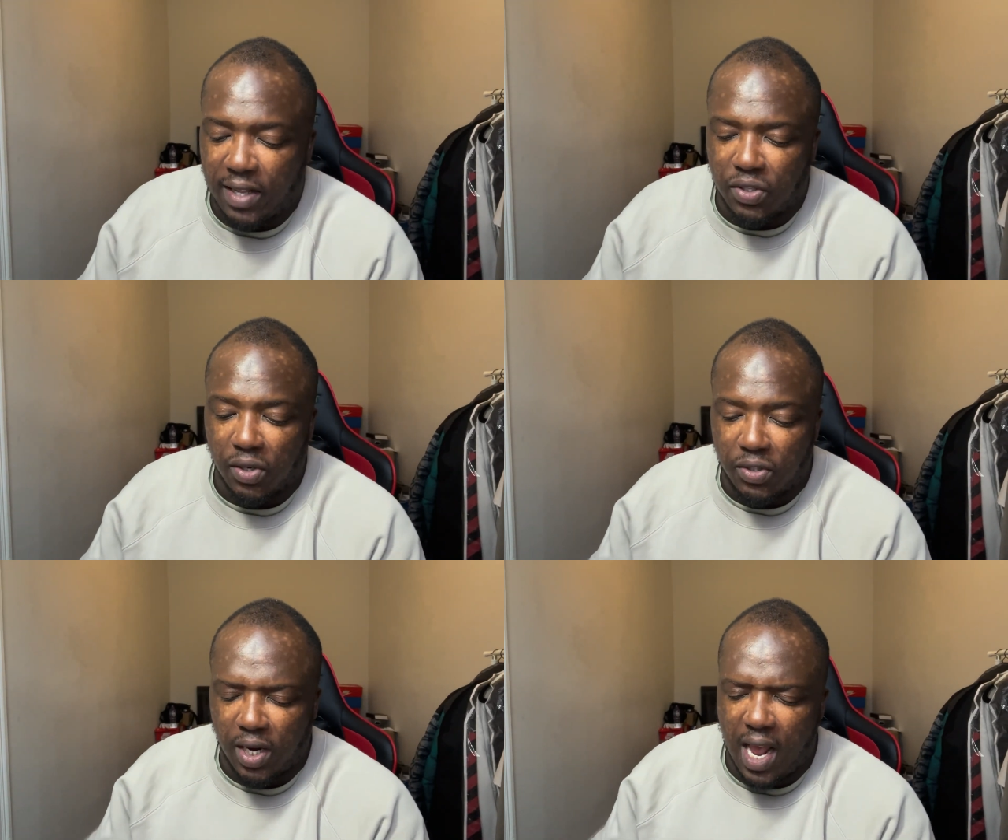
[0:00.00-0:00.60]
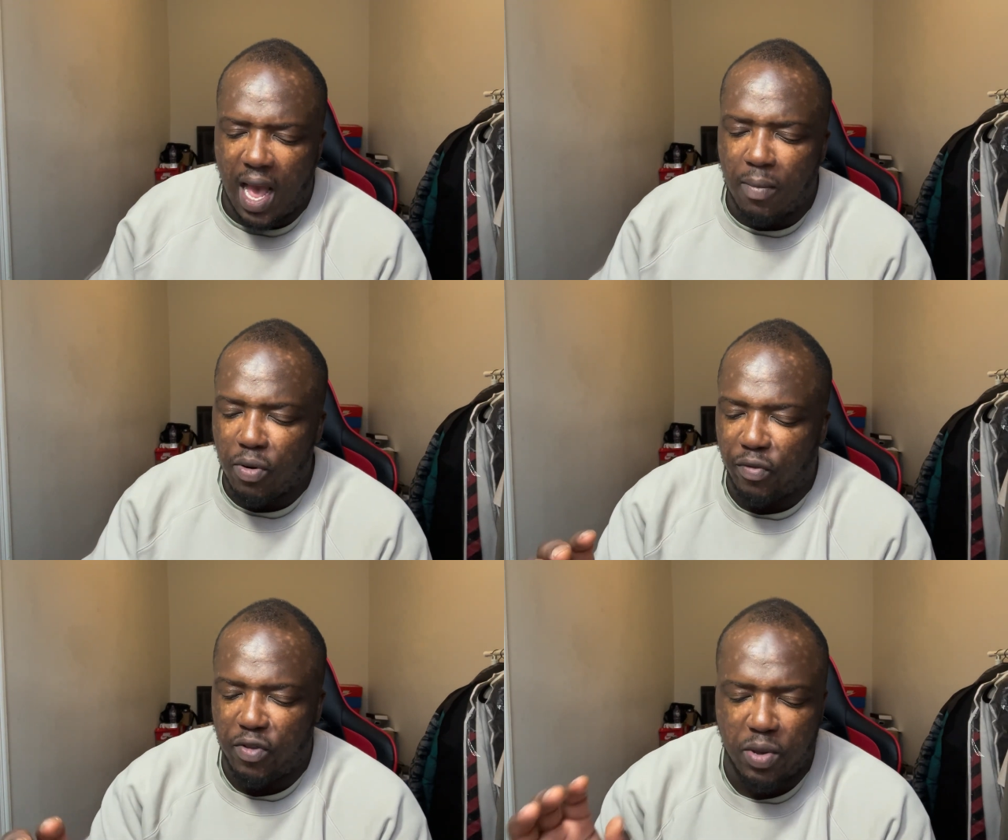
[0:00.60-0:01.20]
So today I'm
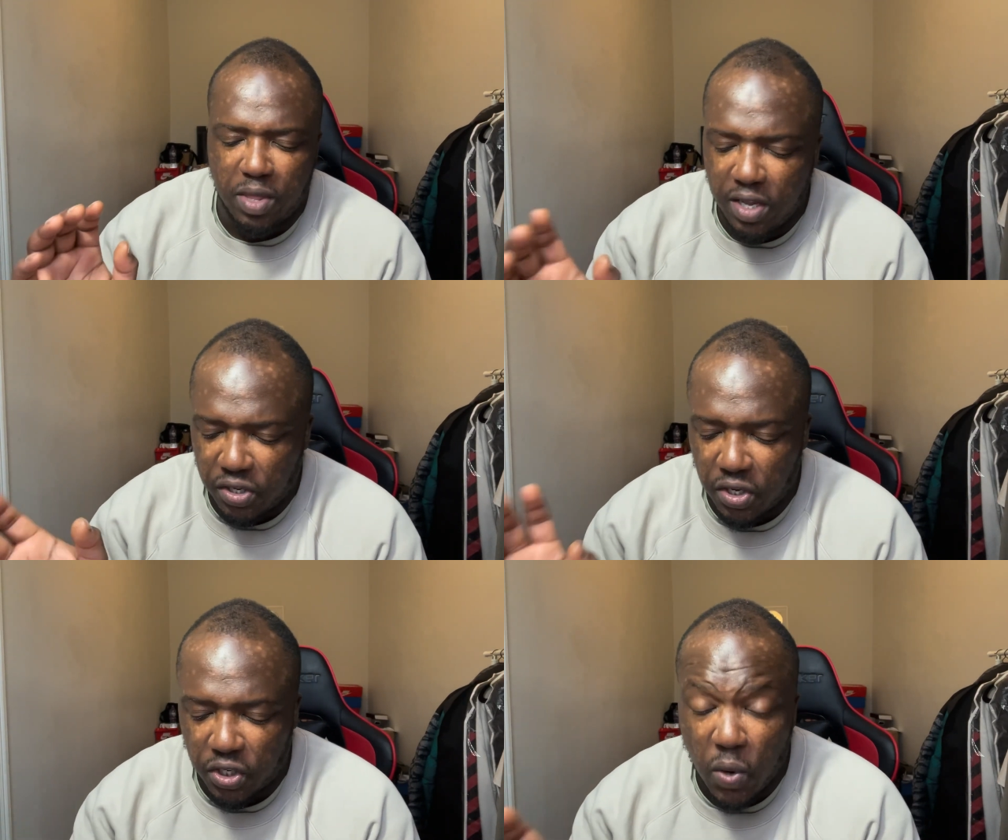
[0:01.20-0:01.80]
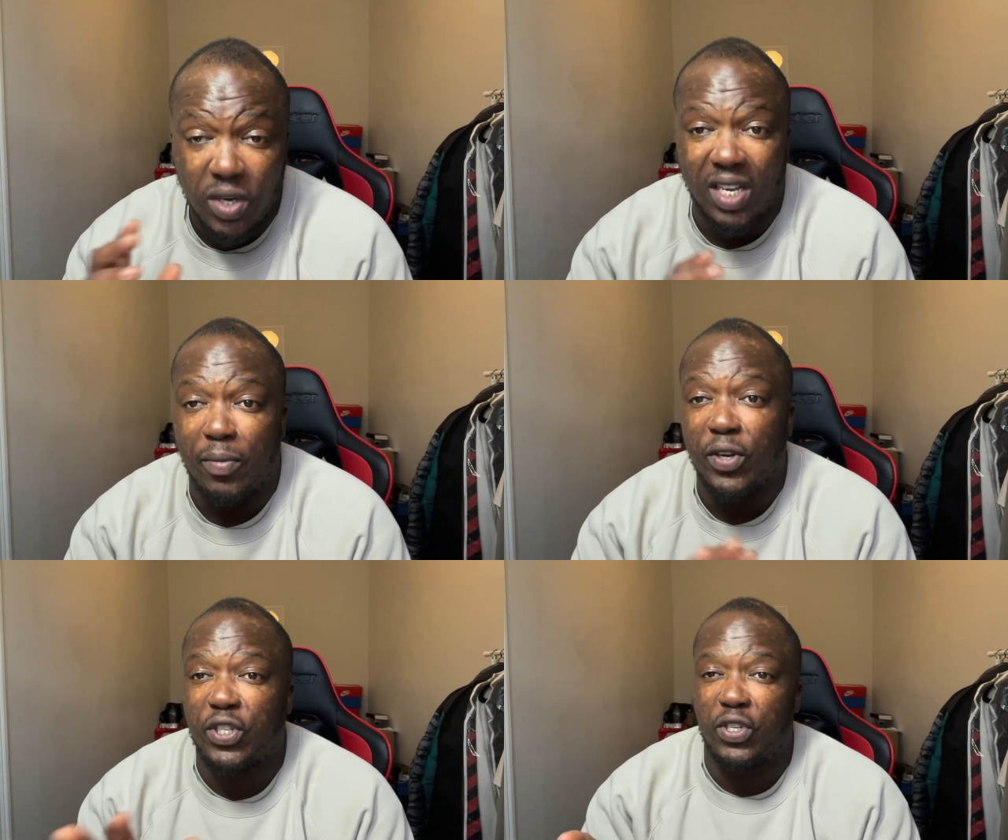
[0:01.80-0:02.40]
reviewing this shoe, which I'm
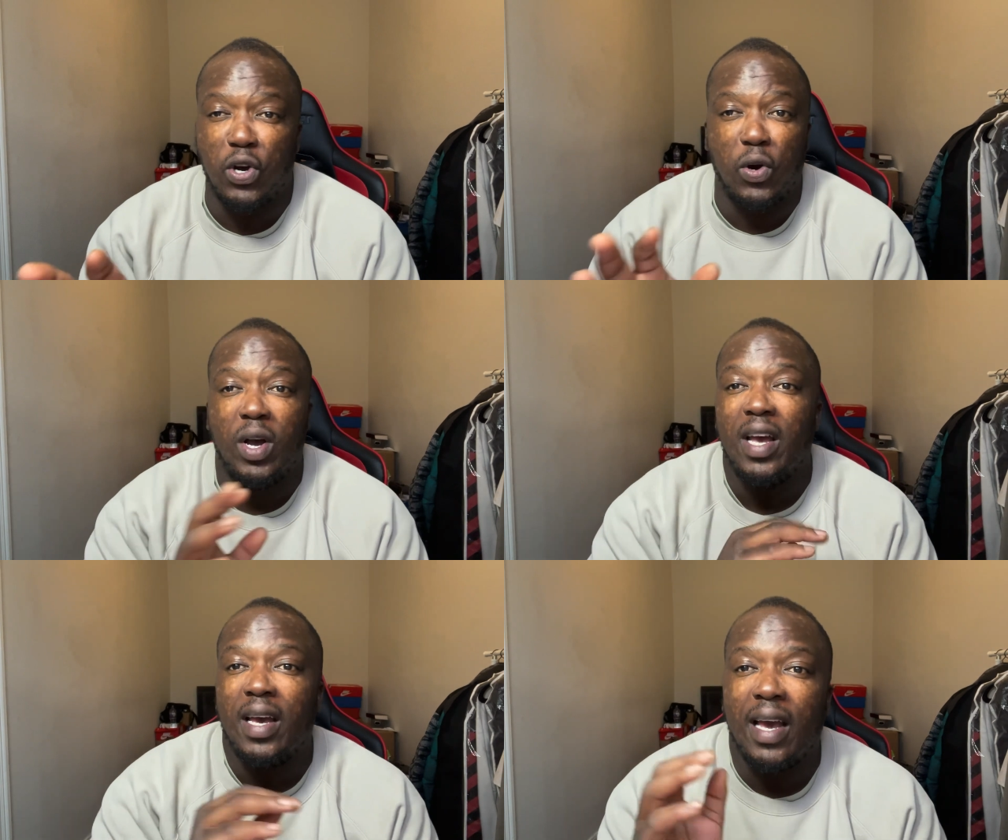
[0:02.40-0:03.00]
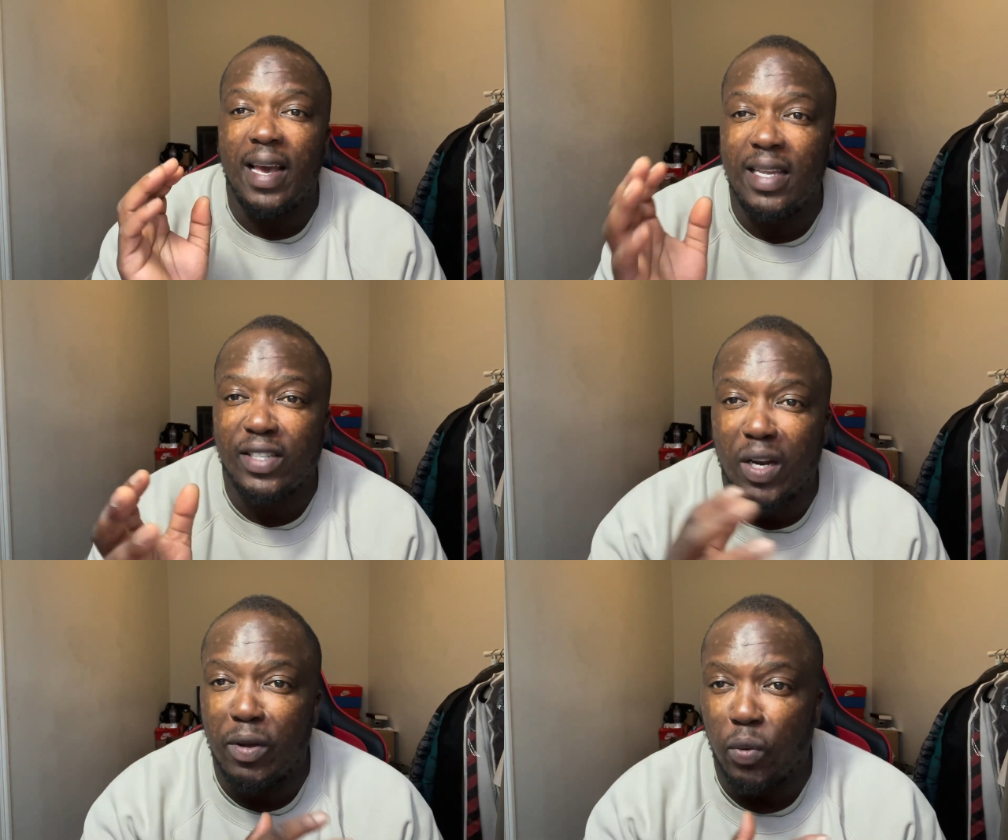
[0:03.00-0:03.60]
not sure is
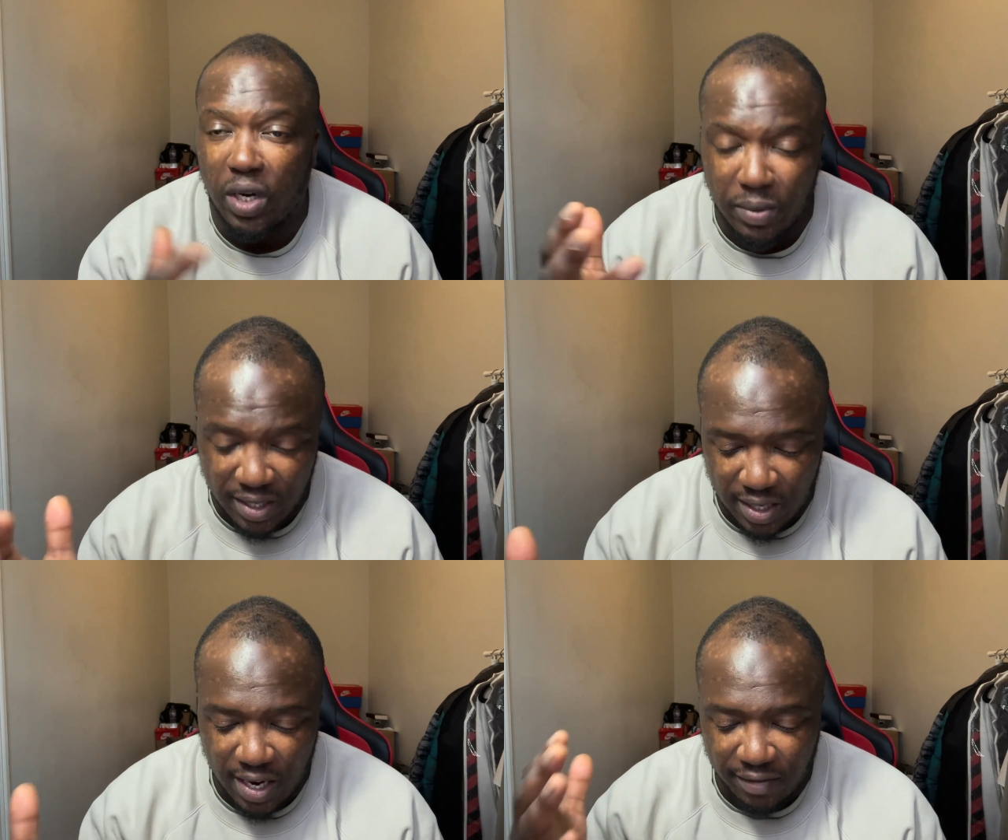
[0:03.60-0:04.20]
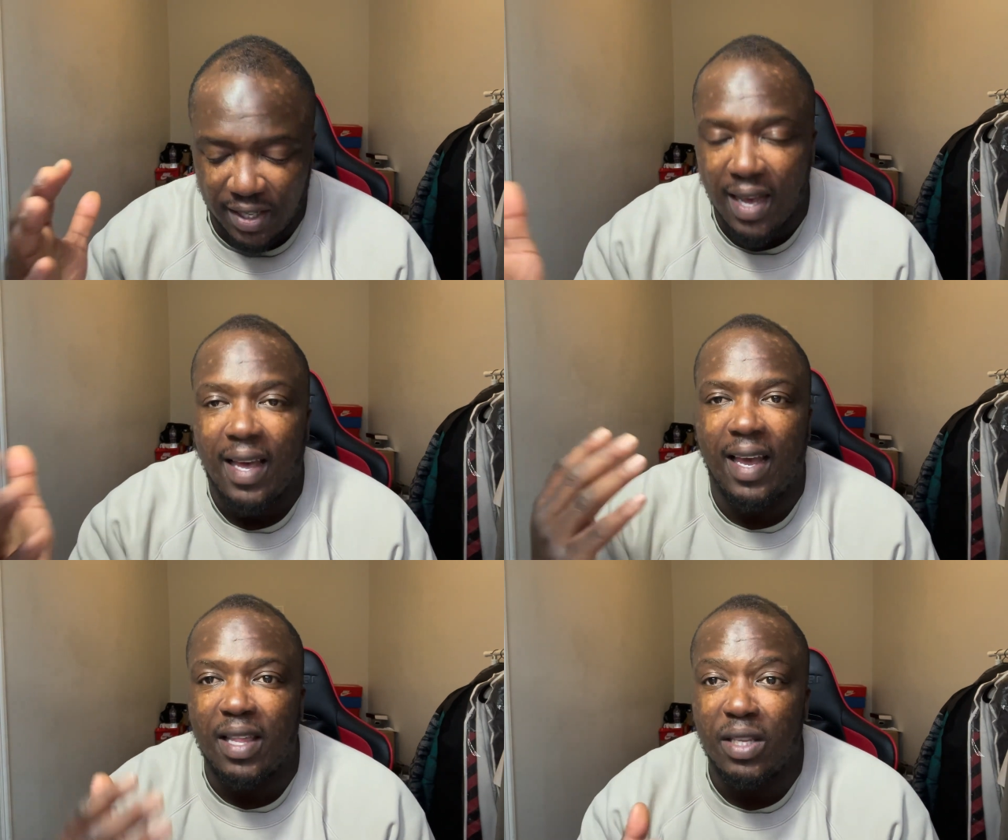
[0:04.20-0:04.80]
going to be well received
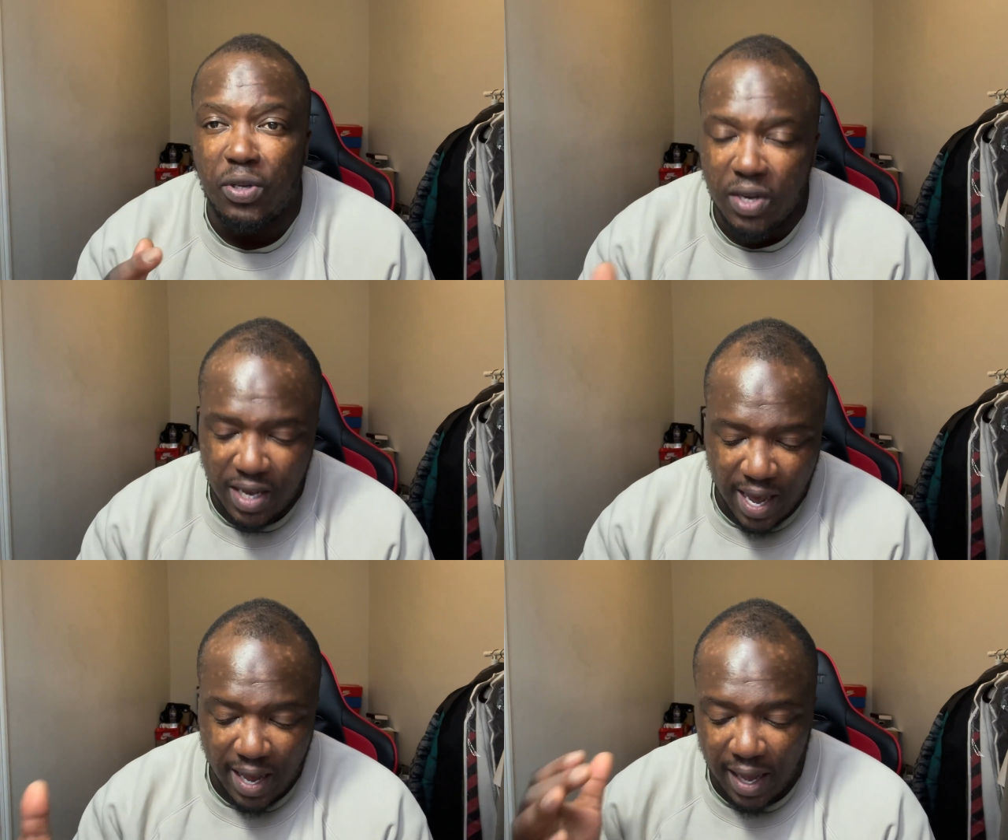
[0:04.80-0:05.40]
in the UK.